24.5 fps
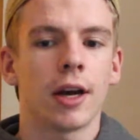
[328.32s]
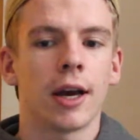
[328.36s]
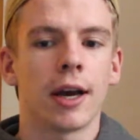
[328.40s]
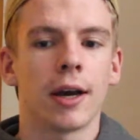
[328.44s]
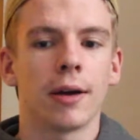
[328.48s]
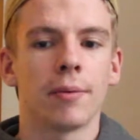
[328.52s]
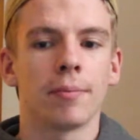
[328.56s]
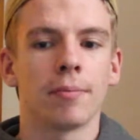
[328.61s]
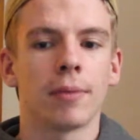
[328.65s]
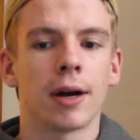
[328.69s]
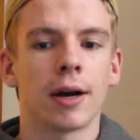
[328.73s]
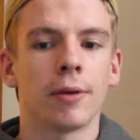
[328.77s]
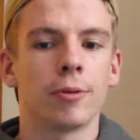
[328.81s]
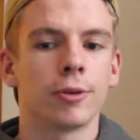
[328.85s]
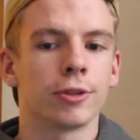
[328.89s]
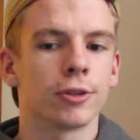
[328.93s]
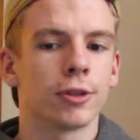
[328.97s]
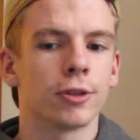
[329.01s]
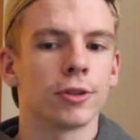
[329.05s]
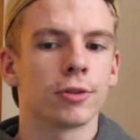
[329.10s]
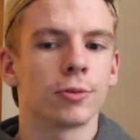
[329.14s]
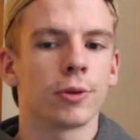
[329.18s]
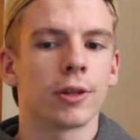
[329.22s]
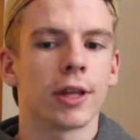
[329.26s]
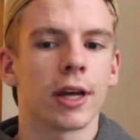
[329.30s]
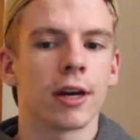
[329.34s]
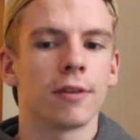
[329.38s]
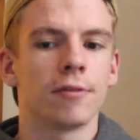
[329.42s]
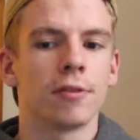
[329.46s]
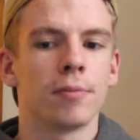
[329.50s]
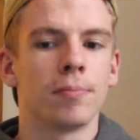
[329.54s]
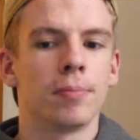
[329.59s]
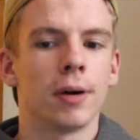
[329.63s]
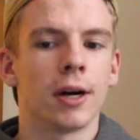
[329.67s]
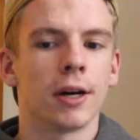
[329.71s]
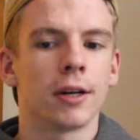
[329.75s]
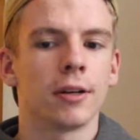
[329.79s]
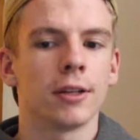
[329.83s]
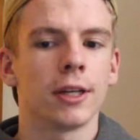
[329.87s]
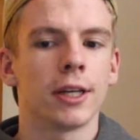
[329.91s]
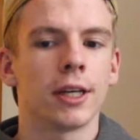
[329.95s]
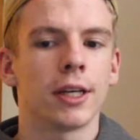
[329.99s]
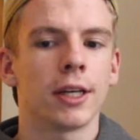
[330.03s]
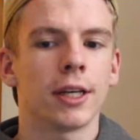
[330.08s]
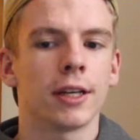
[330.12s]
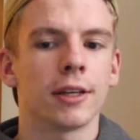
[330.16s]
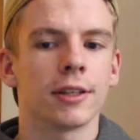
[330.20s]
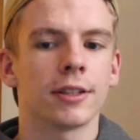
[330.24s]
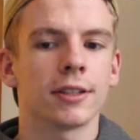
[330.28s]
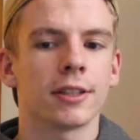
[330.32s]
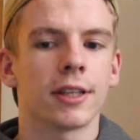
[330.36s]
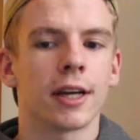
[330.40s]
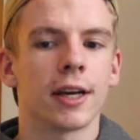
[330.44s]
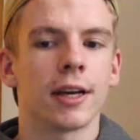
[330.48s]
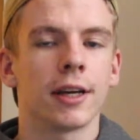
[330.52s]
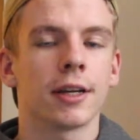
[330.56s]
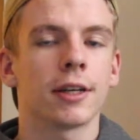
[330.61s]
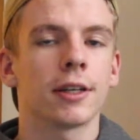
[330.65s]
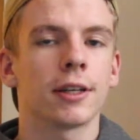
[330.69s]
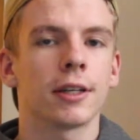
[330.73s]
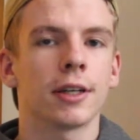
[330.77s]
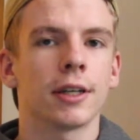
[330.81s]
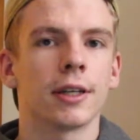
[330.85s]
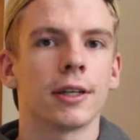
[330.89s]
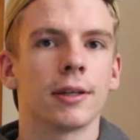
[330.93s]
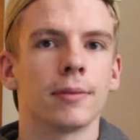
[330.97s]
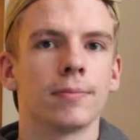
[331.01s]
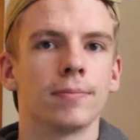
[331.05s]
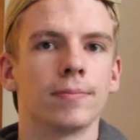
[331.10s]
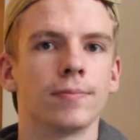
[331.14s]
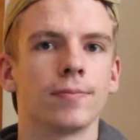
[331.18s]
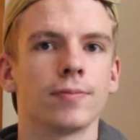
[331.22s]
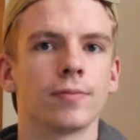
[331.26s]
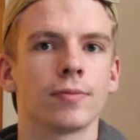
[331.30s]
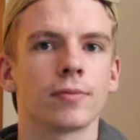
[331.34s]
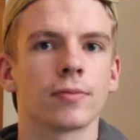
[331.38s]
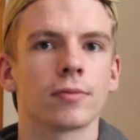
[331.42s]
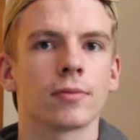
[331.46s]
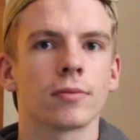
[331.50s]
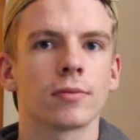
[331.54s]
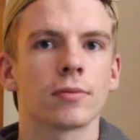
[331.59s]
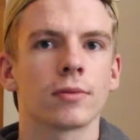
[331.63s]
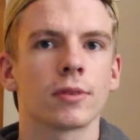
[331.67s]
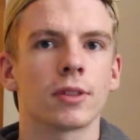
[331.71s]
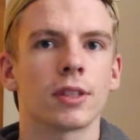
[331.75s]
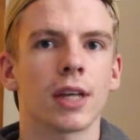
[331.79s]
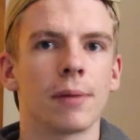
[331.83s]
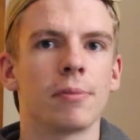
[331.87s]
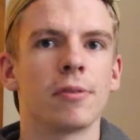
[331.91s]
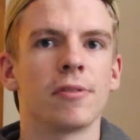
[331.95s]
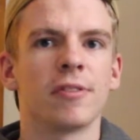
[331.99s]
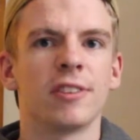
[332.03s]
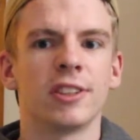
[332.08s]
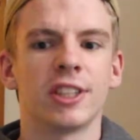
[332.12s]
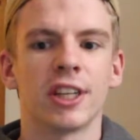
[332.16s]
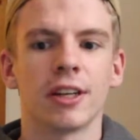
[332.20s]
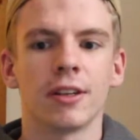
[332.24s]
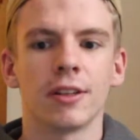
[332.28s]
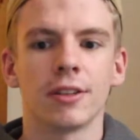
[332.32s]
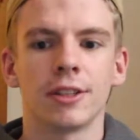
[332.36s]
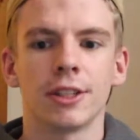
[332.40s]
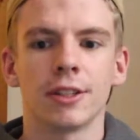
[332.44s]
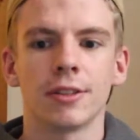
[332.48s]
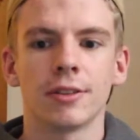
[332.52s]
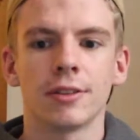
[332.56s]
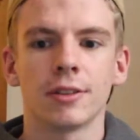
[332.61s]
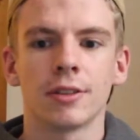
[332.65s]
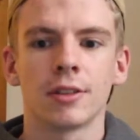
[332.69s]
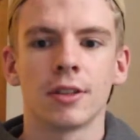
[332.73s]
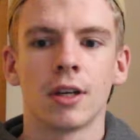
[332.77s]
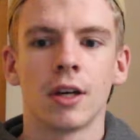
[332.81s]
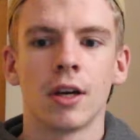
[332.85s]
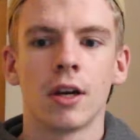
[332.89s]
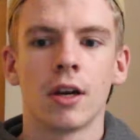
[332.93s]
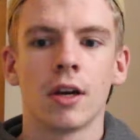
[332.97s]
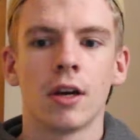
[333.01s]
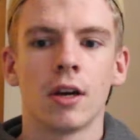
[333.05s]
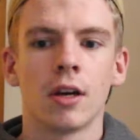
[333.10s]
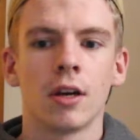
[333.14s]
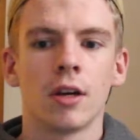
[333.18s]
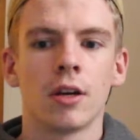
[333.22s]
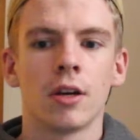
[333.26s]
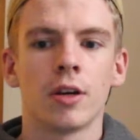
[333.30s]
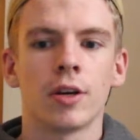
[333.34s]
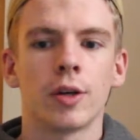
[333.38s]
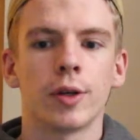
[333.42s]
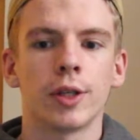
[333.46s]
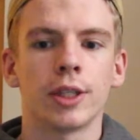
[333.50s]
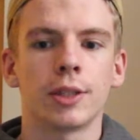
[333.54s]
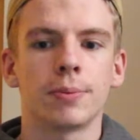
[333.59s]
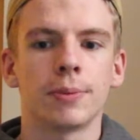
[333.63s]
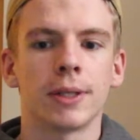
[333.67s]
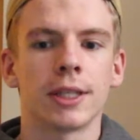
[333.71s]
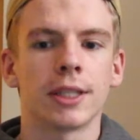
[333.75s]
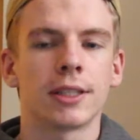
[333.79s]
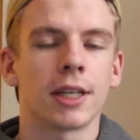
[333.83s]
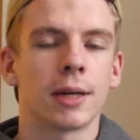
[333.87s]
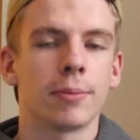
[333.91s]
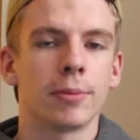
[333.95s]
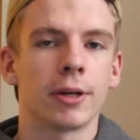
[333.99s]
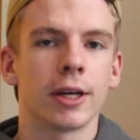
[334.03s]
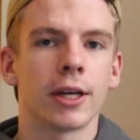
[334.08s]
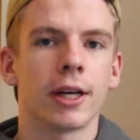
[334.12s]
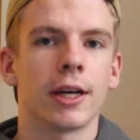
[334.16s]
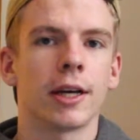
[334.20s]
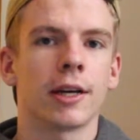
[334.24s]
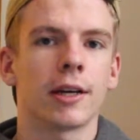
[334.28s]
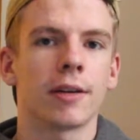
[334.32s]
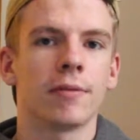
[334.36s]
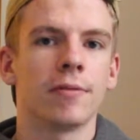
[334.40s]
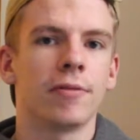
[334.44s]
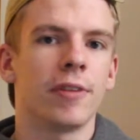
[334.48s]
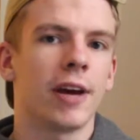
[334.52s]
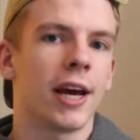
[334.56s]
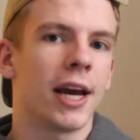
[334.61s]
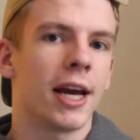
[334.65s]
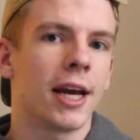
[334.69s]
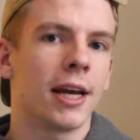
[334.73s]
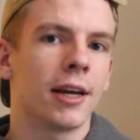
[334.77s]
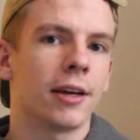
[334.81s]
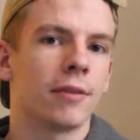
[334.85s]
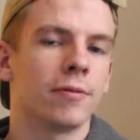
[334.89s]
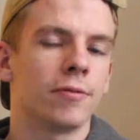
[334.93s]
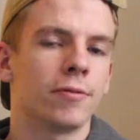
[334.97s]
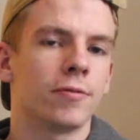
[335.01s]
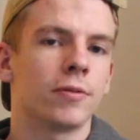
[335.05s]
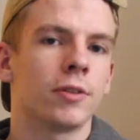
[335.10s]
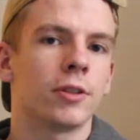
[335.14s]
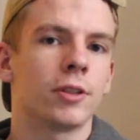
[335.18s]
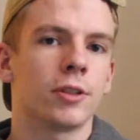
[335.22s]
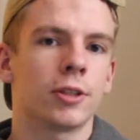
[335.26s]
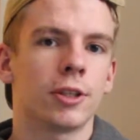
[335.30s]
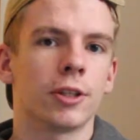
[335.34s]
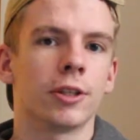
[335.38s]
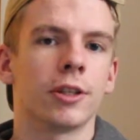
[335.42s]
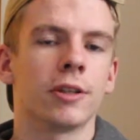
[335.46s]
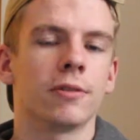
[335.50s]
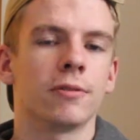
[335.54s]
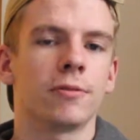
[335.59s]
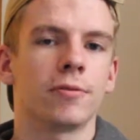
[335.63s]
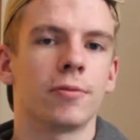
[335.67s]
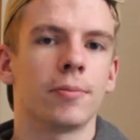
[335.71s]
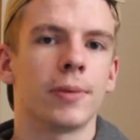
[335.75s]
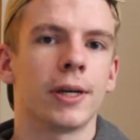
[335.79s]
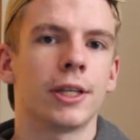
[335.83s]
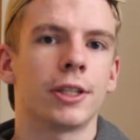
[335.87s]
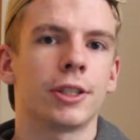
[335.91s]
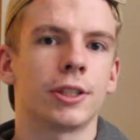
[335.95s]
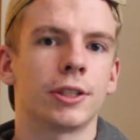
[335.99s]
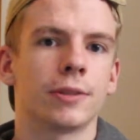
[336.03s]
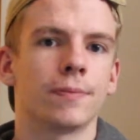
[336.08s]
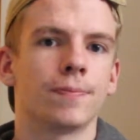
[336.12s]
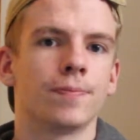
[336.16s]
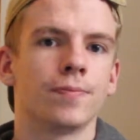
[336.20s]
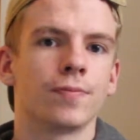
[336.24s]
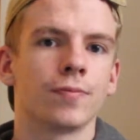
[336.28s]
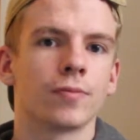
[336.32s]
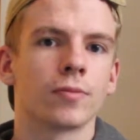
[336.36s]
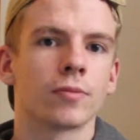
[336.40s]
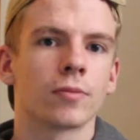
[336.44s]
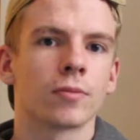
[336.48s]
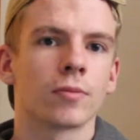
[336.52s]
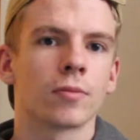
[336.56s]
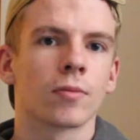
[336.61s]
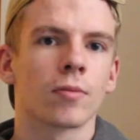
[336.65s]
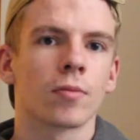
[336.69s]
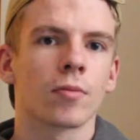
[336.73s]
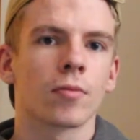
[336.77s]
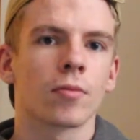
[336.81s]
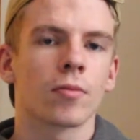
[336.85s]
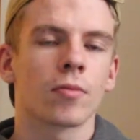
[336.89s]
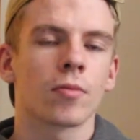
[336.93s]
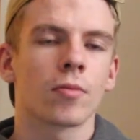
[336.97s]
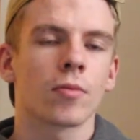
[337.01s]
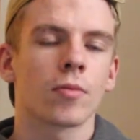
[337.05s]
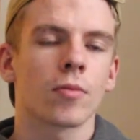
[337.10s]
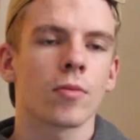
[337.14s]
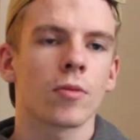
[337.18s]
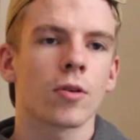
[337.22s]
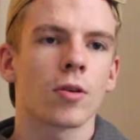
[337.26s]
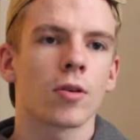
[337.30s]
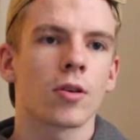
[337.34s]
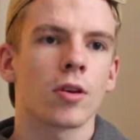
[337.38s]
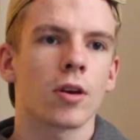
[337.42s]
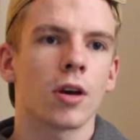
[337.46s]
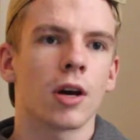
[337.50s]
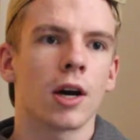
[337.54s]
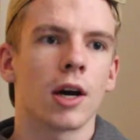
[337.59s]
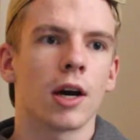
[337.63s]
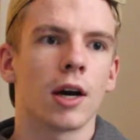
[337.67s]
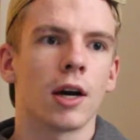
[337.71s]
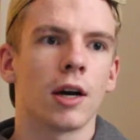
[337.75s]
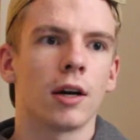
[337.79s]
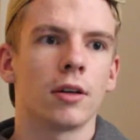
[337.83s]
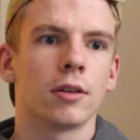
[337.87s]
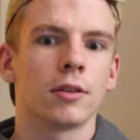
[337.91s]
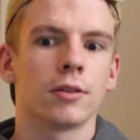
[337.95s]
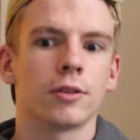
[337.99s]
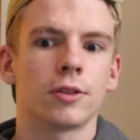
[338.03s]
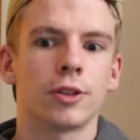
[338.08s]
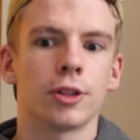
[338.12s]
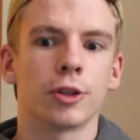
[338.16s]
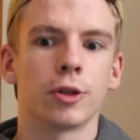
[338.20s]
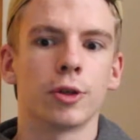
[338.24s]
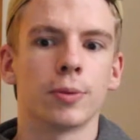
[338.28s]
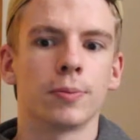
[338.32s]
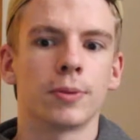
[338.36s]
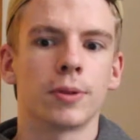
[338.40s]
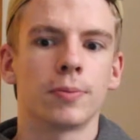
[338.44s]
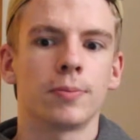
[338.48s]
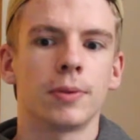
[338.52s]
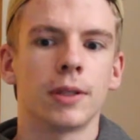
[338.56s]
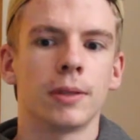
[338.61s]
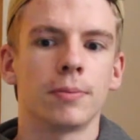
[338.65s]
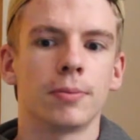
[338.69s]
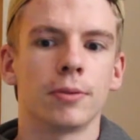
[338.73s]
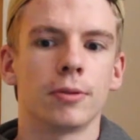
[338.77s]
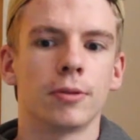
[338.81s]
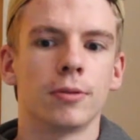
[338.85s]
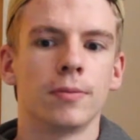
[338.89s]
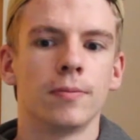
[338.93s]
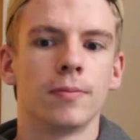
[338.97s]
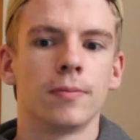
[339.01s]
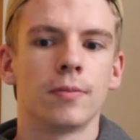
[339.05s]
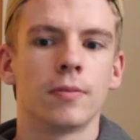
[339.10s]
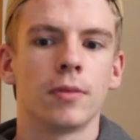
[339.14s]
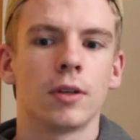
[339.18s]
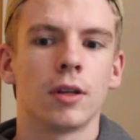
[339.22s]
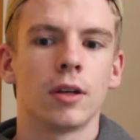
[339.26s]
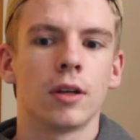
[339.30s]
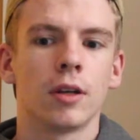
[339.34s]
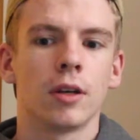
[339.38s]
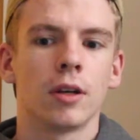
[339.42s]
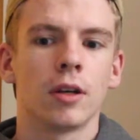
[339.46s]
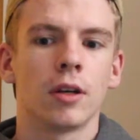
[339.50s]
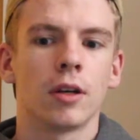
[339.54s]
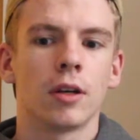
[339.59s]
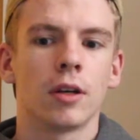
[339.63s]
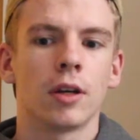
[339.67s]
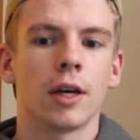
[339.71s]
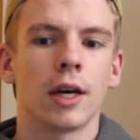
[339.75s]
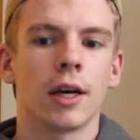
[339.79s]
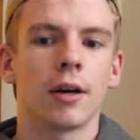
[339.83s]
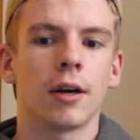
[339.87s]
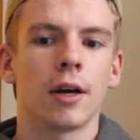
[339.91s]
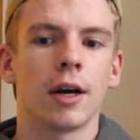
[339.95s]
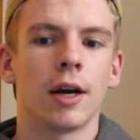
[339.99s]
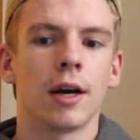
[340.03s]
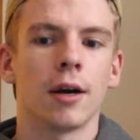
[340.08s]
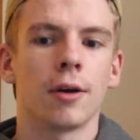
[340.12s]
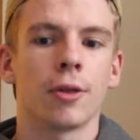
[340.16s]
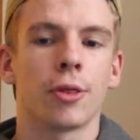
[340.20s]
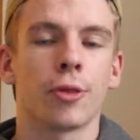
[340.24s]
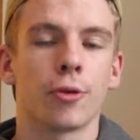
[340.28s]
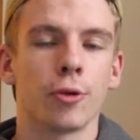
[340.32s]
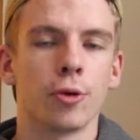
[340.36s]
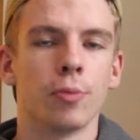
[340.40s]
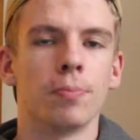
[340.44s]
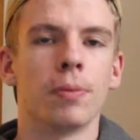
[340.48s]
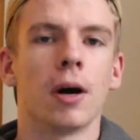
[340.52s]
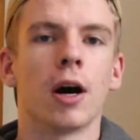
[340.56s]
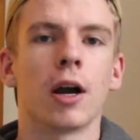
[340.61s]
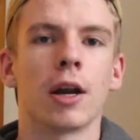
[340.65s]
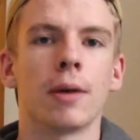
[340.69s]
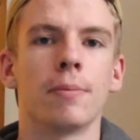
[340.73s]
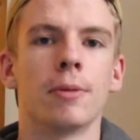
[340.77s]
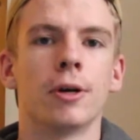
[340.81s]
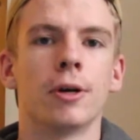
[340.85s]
and my results were that of a bodily kinesthetic type of intelligence, which means I'm good at conveying certain information to groups of people through body